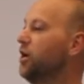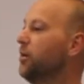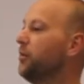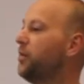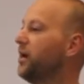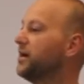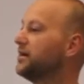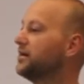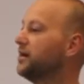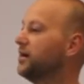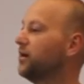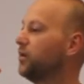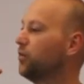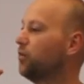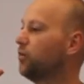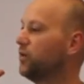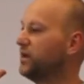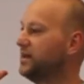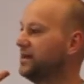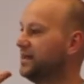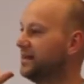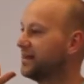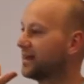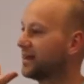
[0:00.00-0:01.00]
but
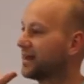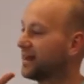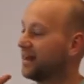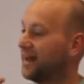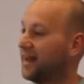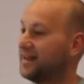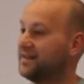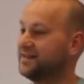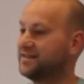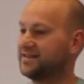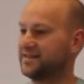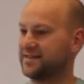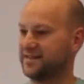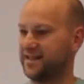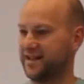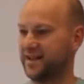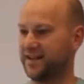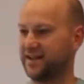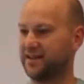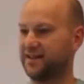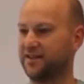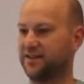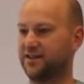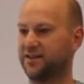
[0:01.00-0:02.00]
we need a
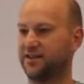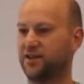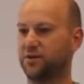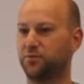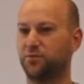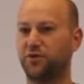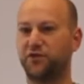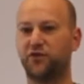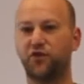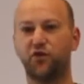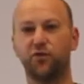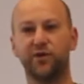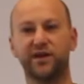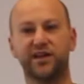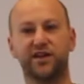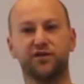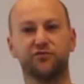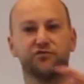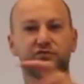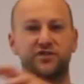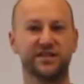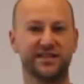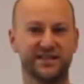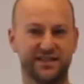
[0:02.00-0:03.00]
cleansing before we
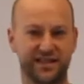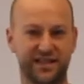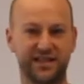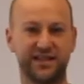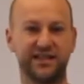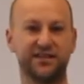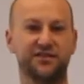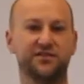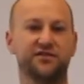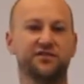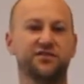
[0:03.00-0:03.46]
can receive.